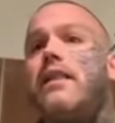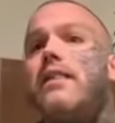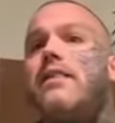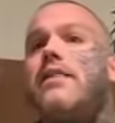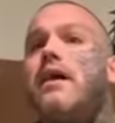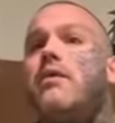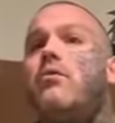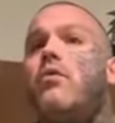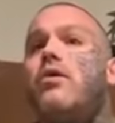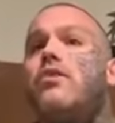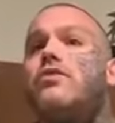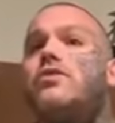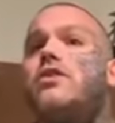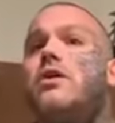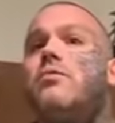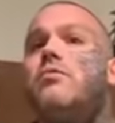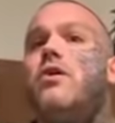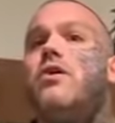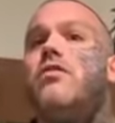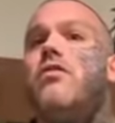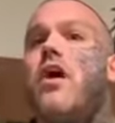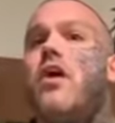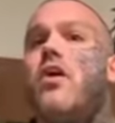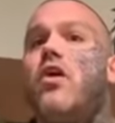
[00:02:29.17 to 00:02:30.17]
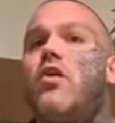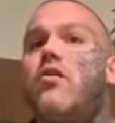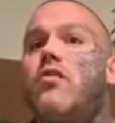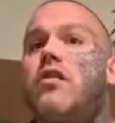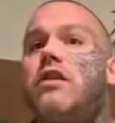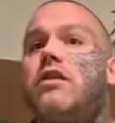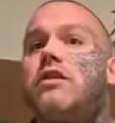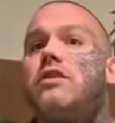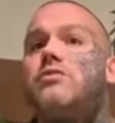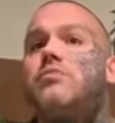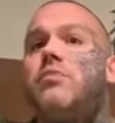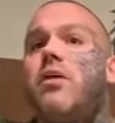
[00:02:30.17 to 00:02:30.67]
They want us to move our
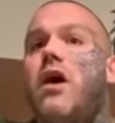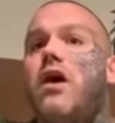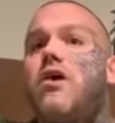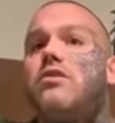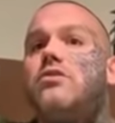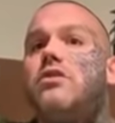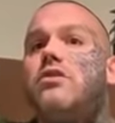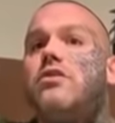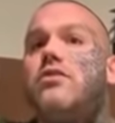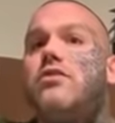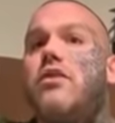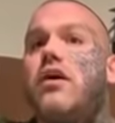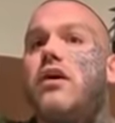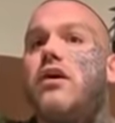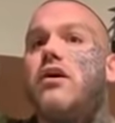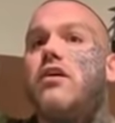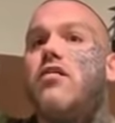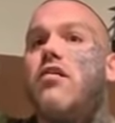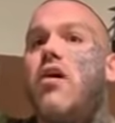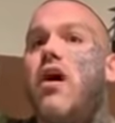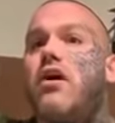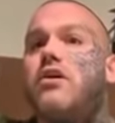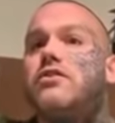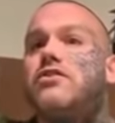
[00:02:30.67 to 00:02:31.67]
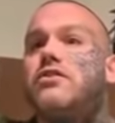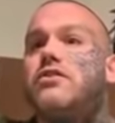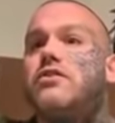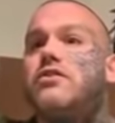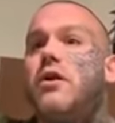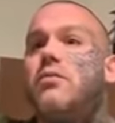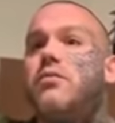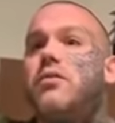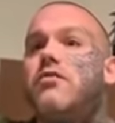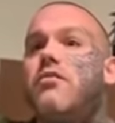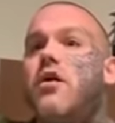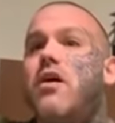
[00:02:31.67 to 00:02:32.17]
lorry that's parked on the fucking grass at the
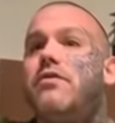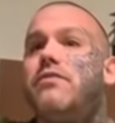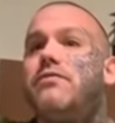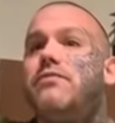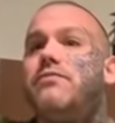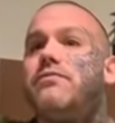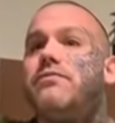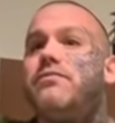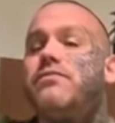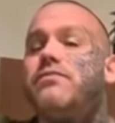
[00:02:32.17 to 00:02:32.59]
top of the road.